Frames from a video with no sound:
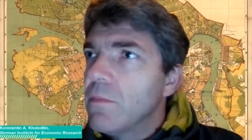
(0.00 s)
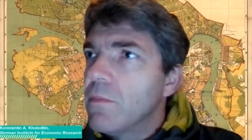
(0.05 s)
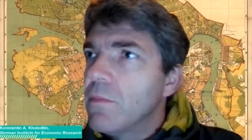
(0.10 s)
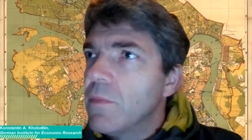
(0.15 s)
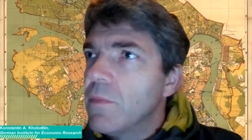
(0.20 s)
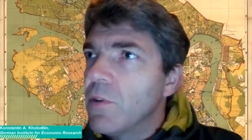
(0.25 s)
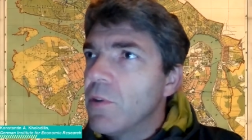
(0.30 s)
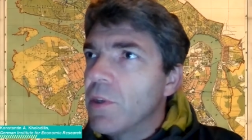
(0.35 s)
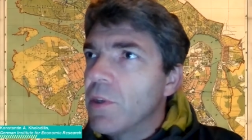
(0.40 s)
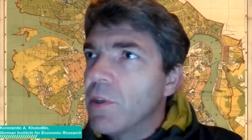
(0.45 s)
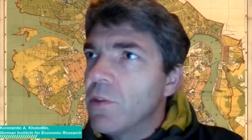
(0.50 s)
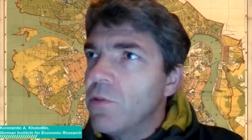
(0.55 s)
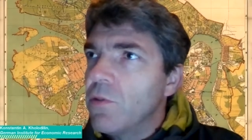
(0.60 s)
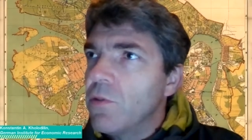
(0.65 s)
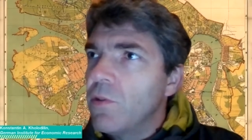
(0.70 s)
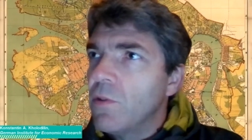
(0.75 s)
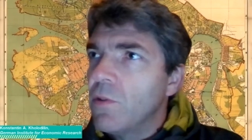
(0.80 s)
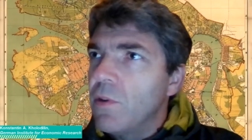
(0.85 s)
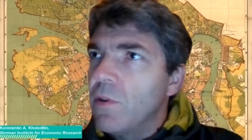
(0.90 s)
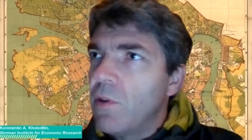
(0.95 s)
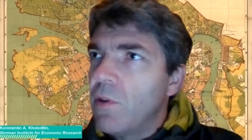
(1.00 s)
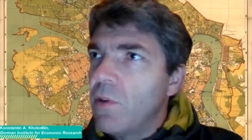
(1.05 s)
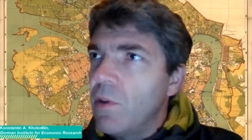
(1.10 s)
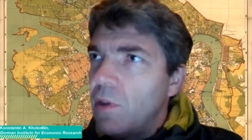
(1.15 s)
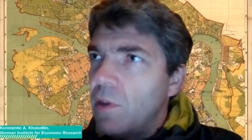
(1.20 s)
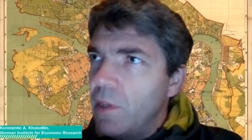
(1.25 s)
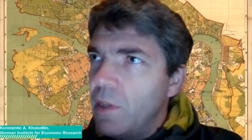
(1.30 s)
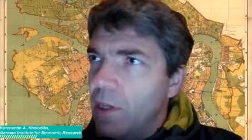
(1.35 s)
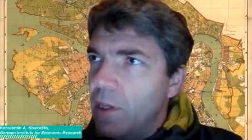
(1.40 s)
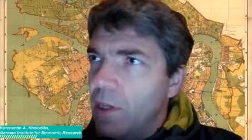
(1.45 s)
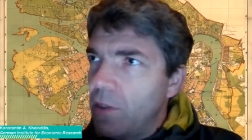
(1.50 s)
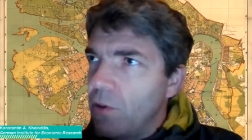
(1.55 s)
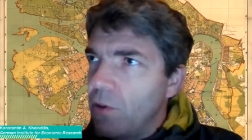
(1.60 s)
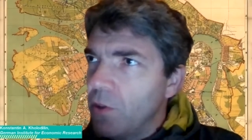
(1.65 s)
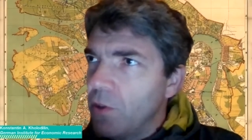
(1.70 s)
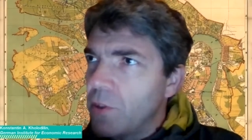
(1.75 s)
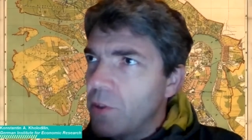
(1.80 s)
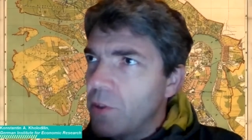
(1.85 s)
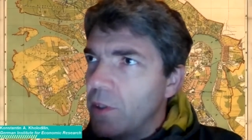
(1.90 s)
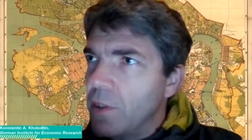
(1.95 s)
You can do it
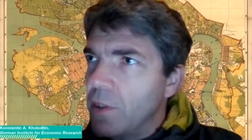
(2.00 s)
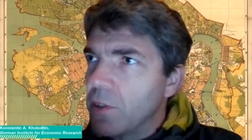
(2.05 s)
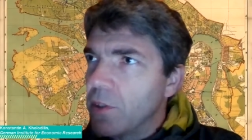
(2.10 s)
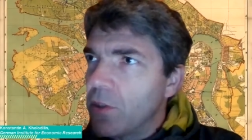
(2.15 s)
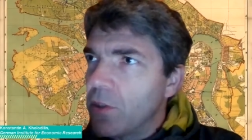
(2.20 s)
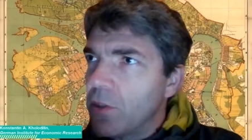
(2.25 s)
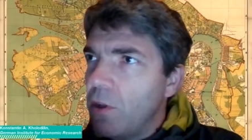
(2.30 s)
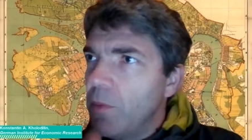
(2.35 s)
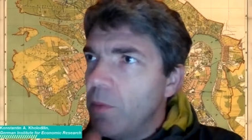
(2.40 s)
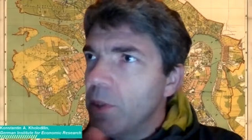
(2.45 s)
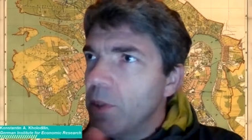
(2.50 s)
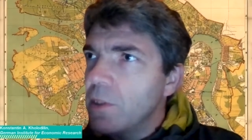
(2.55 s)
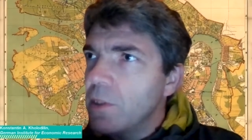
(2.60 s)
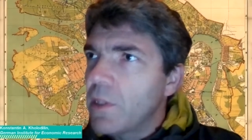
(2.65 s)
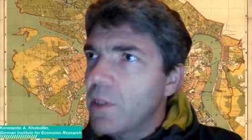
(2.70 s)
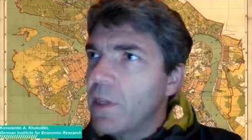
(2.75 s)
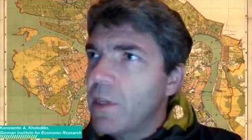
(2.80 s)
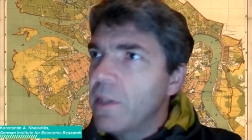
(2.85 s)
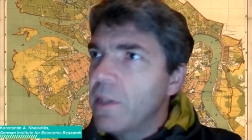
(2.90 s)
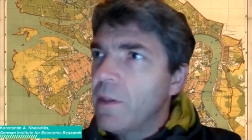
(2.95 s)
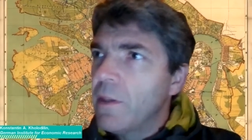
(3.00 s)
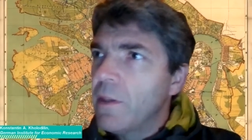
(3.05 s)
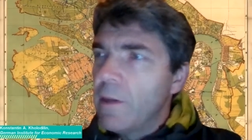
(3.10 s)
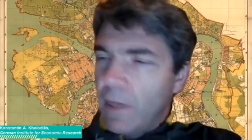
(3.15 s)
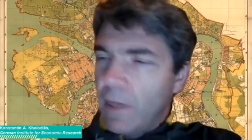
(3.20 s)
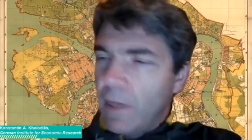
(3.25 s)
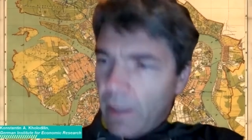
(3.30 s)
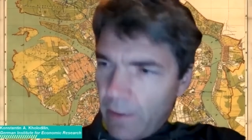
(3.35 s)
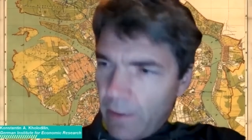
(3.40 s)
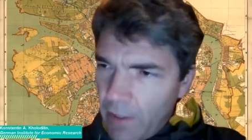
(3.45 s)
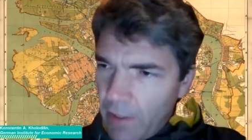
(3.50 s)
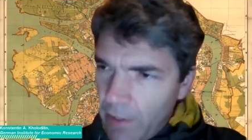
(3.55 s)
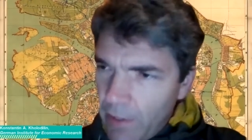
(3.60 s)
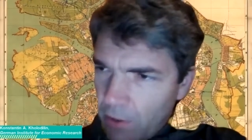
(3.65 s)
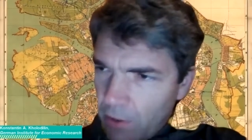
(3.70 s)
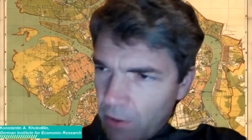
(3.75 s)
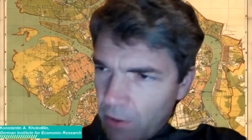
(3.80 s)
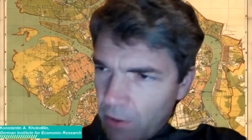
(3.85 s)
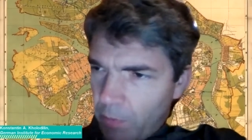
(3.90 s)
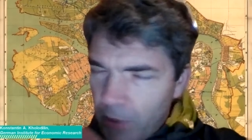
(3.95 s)
also in installments, and then the
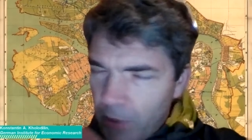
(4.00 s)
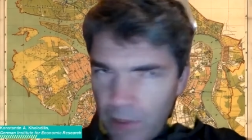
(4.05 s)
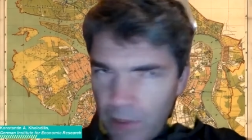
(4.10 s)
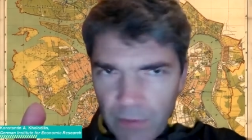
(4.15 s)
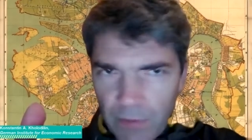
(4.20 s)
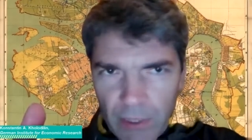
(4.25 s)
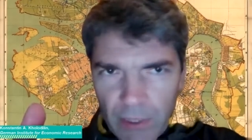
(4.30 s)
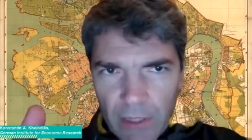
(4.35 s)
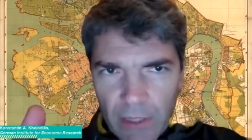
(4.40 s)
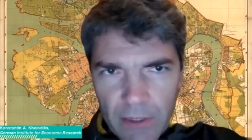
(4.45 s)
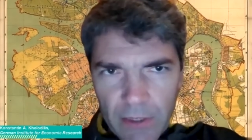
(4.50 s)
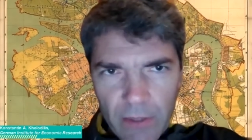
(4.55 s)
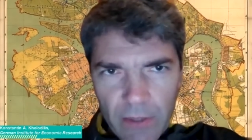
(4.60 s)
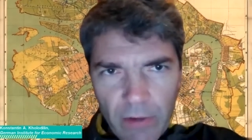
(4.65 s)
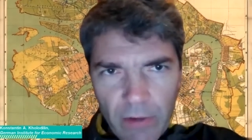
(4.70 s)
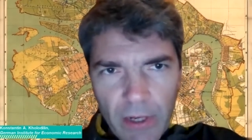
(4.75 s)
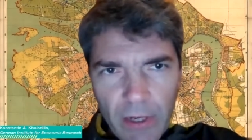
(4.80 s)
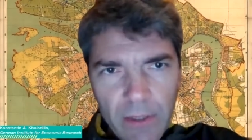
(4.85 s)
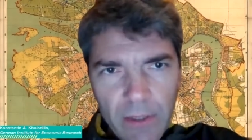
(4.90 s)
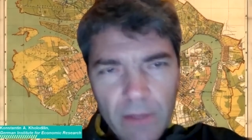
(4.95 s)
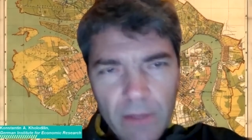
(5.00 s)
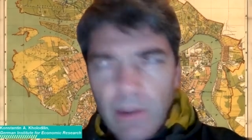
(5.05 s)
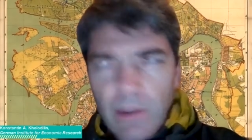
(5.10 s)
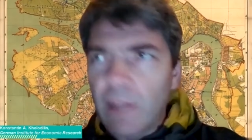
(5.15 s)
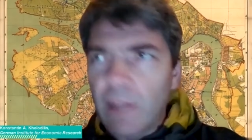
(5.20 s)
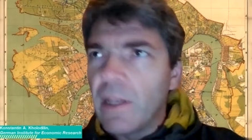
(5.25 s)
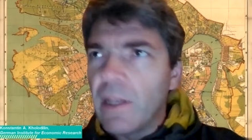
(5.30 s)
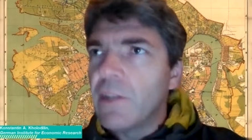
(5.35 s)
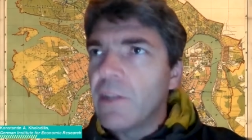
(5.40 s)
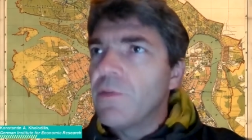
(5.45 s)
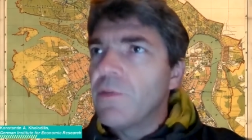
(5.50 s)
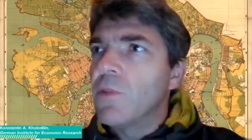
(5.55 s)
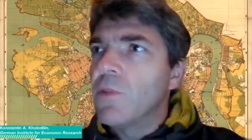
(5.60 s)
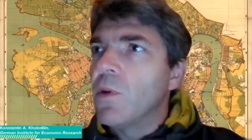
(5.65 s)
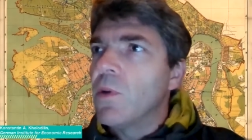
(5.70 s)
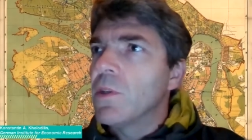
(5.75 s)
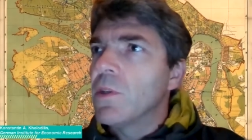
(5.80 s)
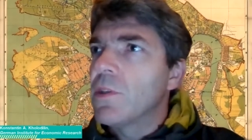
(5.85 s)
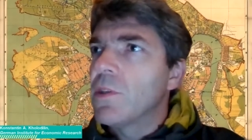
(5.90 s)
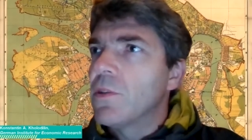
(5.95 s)
cooperative sets the rent. And then if you
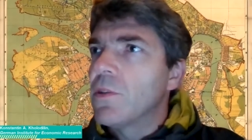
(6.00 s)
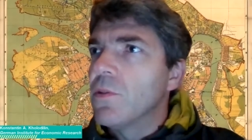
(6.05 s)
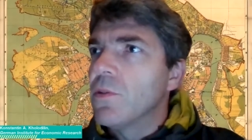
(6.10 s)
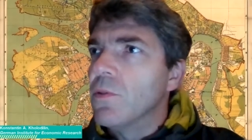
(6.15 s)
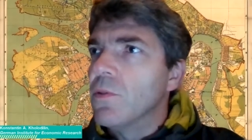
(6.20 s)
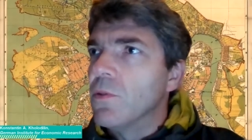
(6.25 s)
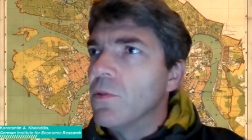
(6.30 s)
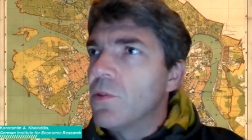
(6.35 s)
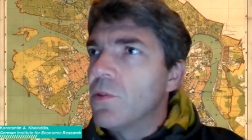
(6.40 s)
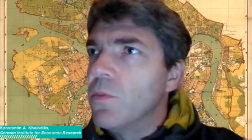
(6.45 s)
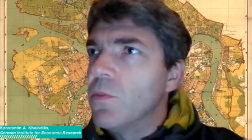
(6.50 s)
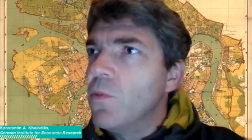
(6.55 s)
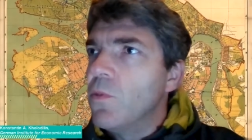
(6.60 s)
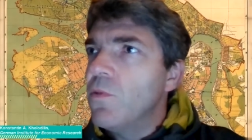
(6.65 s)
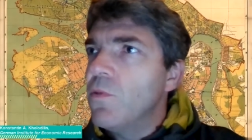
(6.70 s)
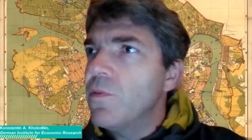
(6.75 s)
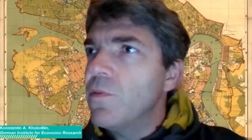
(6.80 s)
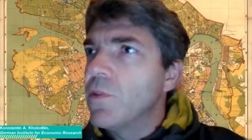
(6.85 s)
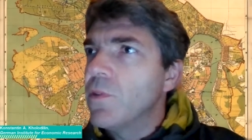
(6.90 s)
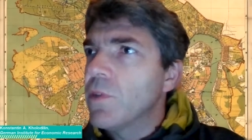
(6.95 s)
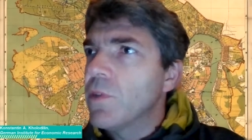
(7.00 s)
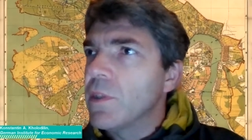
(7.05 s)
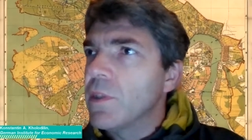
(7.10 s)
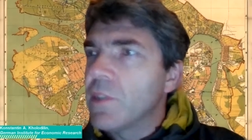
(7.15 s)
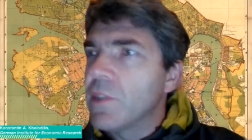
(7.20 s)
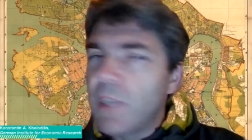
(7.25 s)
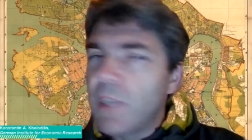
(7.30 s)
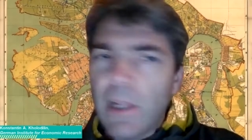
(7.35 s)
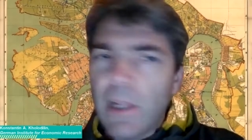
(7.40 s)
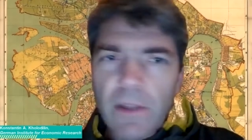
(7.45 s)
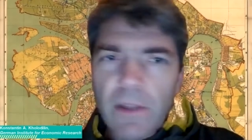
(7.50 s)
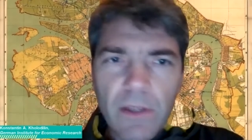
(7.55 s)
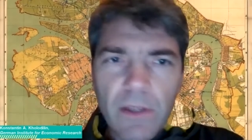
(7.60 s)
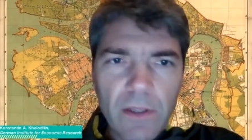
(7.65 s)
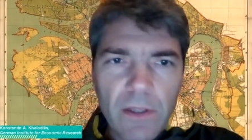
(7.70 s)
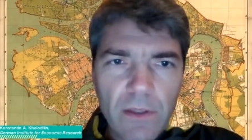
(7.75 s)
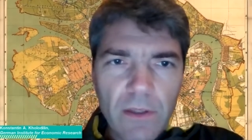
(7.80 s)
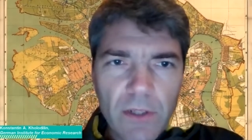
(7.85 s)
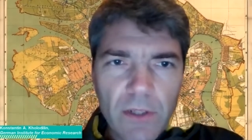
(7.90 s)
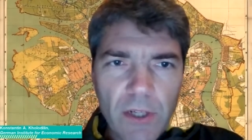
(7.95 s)
want to move, you can sell
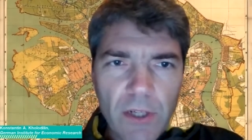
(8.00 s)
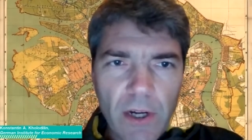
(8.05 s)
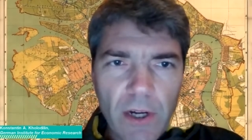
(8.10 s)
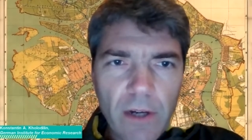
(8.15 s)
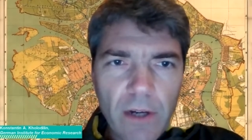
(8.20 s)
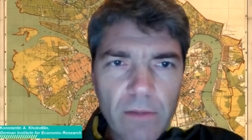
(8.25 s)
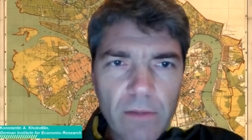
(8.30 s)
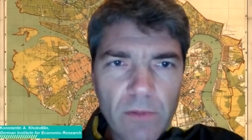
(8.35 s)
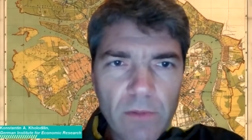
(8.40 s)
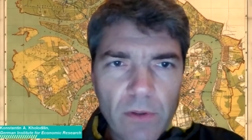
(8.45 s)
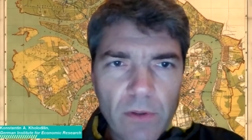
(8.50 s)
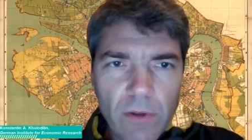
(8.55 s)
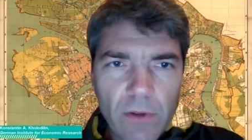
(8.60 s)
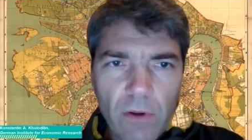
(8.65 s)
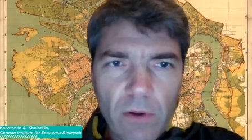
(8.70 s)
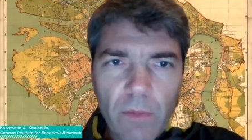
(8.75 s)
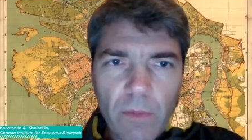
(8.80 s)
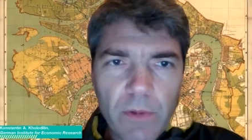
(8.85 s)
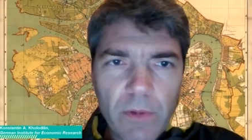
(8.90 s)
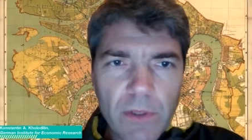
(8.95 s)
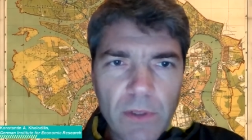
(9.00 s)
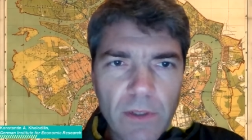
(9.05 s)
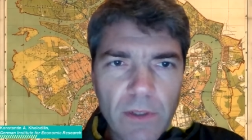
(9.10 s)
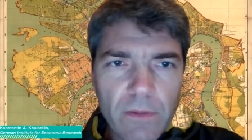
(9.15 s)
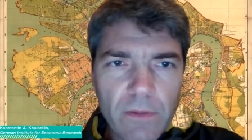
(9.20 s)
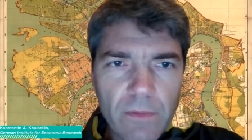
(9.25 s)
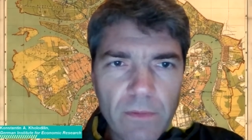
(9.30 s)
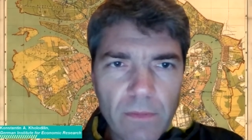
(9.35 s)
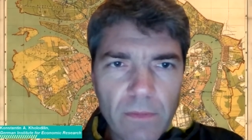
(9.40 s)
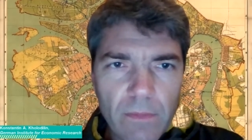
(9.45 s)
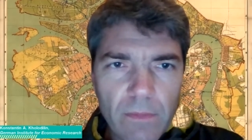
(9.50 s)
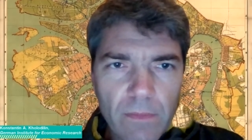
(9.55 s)
the share to the cooperative.